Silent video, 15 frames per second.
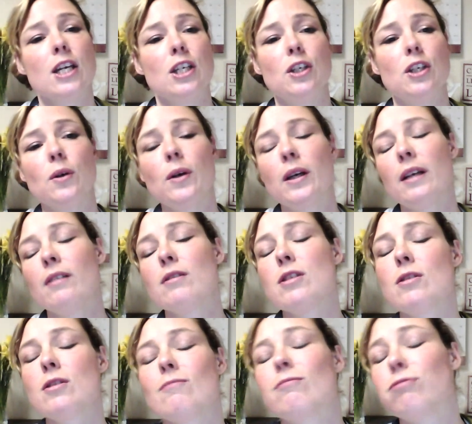you can
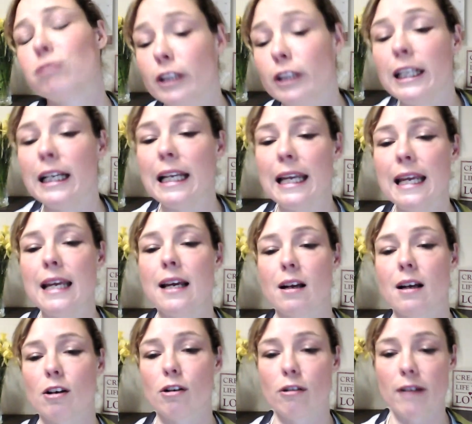really
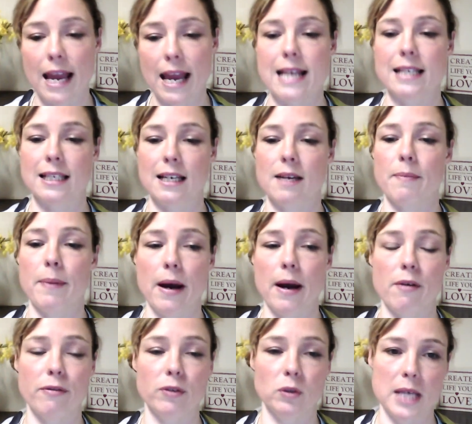create a
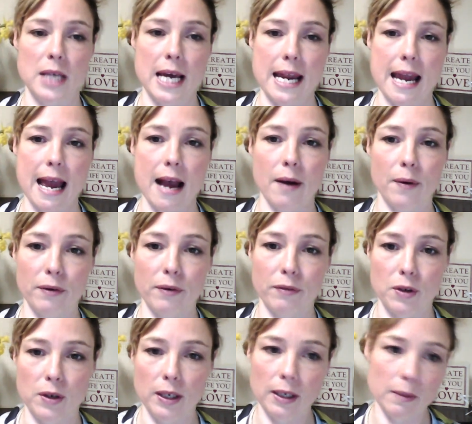powerful day out of
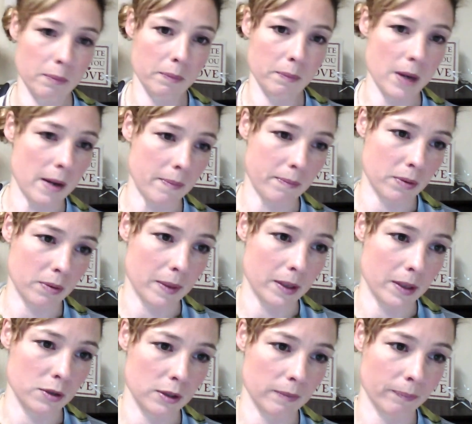doing a
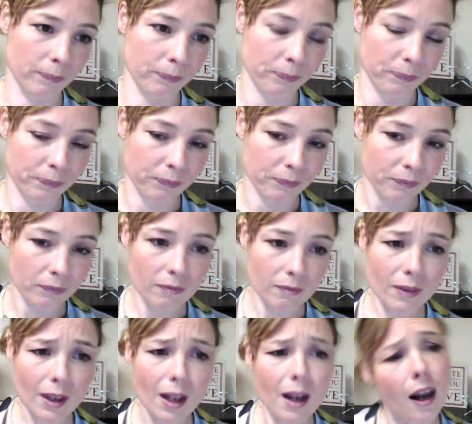promotion.
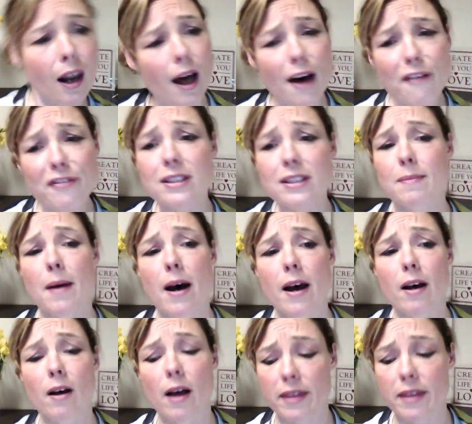Laugh and
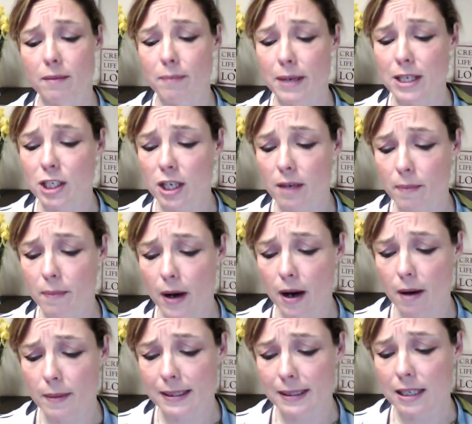smile. I think
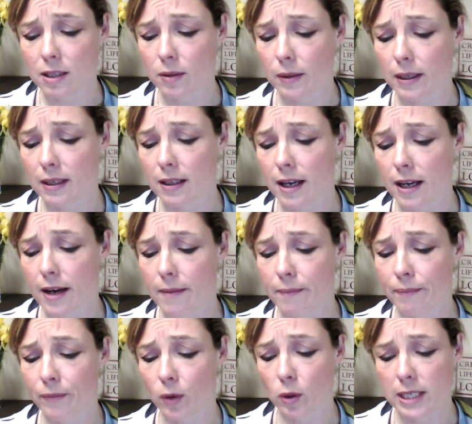BJ said to it,
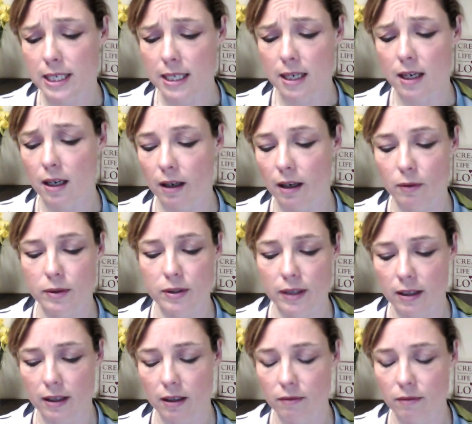or Didi, I always
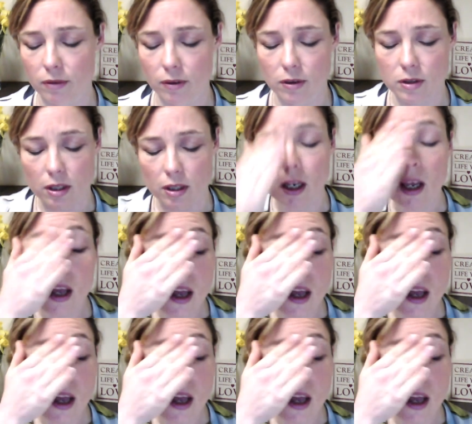get the confusion